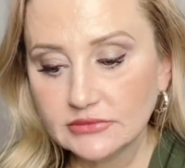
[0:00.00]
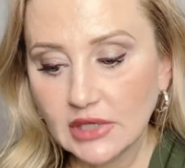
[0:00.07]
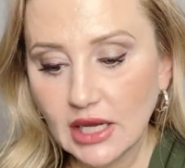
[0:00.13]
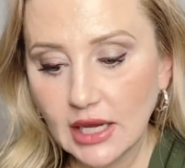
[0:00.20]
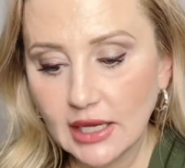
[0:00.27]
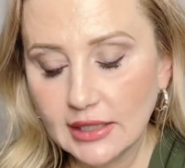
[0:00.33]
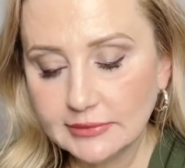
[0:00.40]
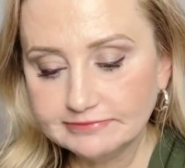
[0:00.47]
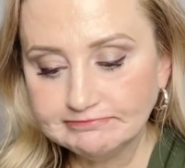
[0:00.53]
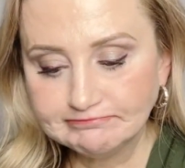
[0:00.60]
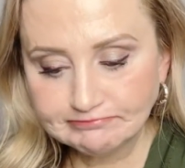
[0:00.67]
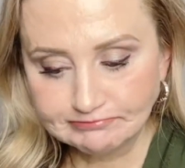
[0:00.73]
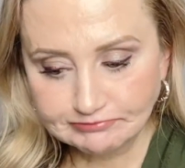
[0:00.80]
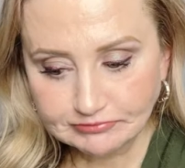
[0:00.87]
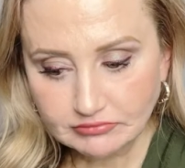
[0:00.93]
One
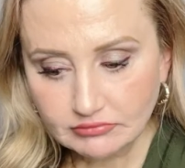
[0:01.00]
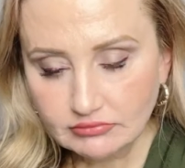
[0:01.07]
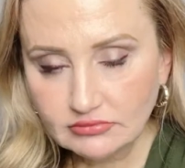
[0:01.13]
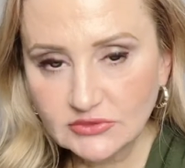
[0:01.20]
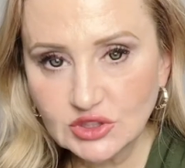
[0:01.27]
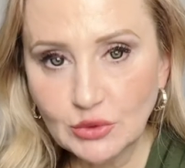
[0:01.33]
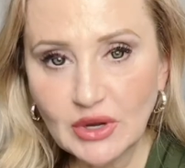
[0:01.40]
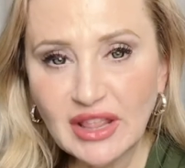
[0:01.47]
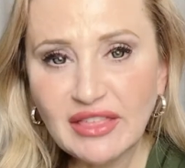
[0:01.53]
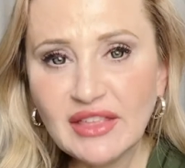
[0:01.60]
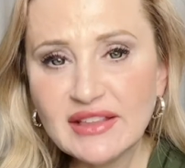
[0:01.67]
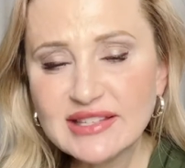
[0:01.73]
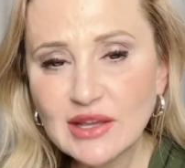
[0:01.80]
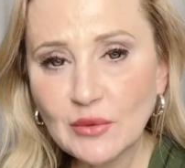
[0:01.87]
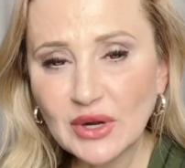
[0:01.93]
of the
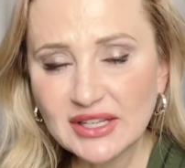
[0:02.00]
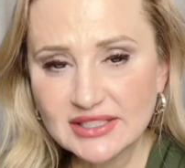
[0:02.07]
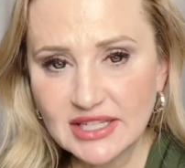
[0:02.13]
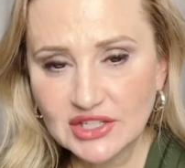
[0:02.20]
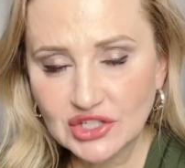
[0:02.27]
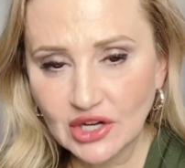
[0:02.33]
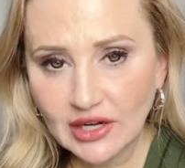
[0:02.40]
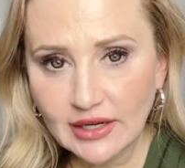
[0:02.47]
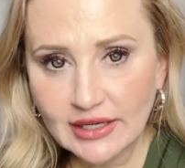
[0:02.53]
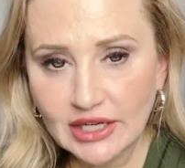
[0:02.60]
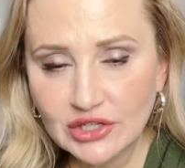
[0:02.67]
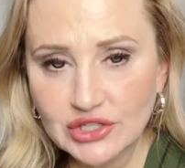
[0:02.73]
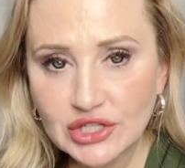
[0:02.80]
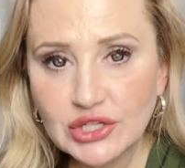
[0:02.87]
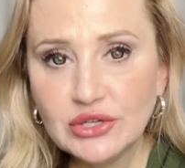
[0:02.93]
things I want to touch on
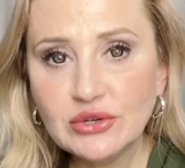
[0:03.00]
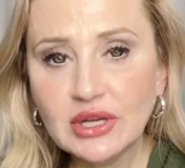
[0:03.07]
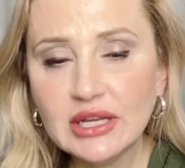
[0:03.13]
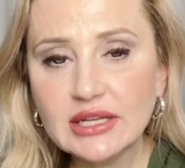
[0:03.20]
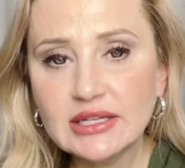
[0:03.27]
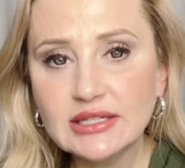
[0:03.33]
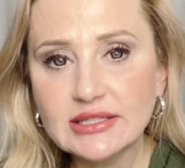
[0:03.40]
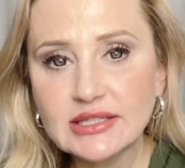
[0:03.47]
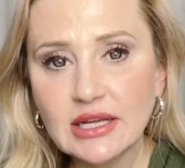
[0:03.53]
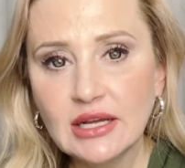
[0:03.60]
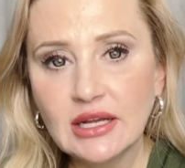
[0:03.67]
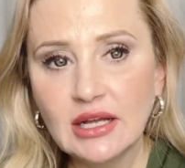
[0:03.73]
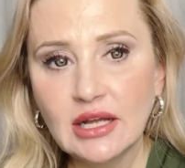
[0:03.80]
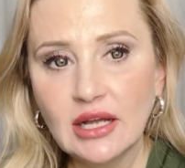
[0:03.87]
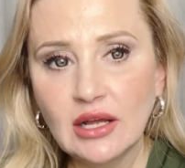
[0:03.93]
here too is
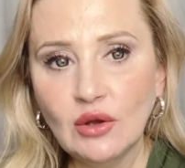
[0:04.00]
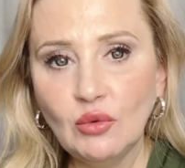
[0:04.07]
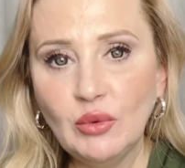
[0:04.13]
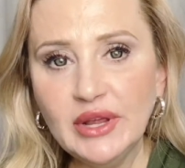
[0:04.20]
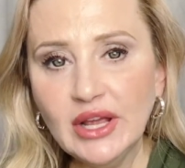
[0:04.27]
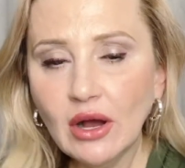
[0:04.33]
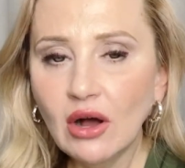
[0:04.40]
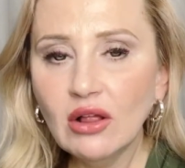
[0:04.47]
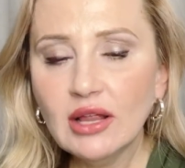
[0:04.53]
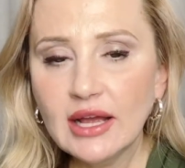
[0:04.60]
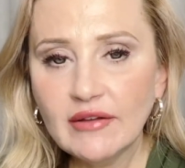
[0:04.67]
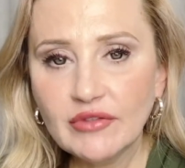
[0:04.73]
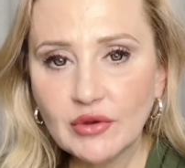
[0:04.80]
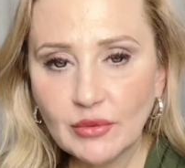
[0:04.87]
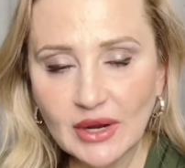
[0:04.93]
we all
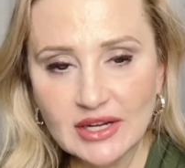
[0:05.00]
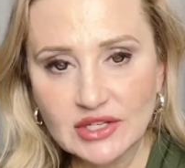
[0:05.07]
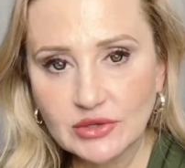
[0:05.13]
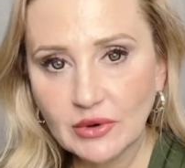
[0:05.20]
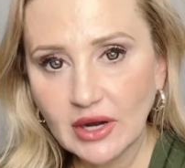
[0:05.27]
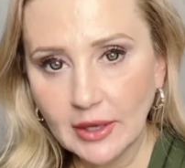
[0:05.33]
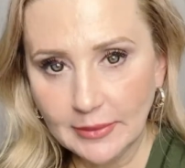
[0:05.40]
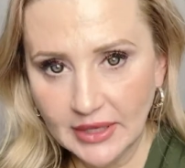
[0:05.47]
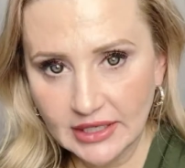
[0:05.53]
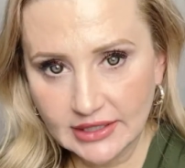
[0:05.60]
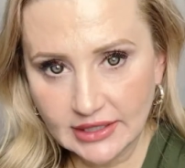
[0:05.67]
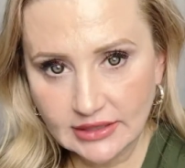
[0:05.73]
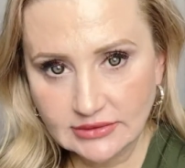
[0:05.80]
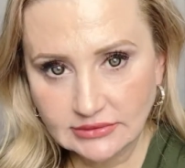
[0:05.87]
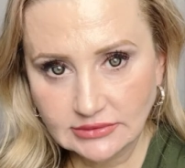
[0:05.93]
have the right to our
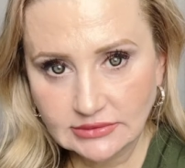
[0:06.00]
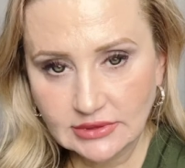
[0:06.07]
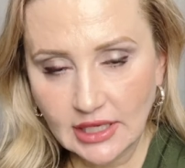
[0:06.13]
opinion.